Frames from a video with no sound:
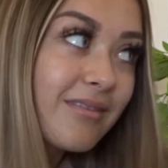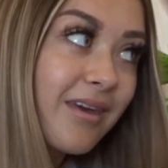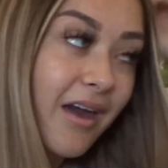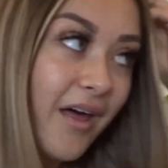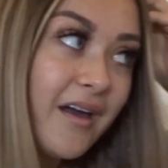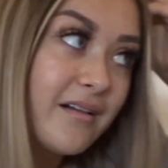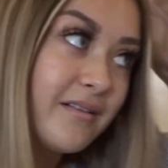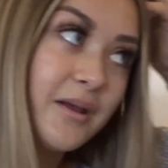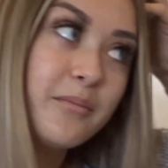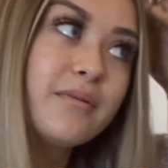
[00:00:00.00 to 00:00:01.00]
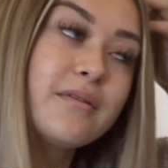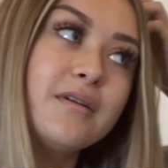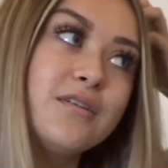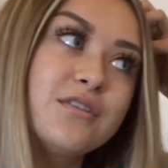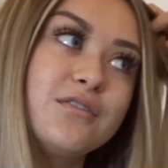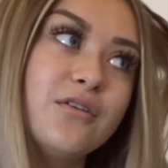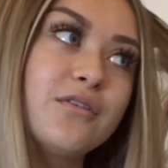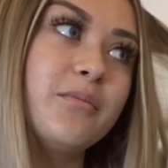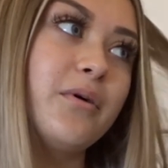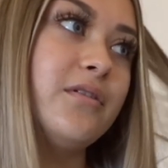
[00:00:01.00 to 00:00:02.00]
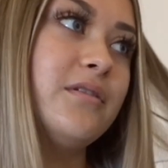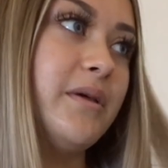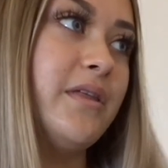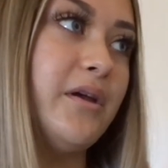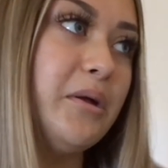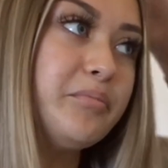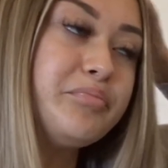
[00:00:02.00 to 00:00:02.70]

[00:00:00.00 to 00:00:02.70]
Okay, that clip is just not supposed to be there.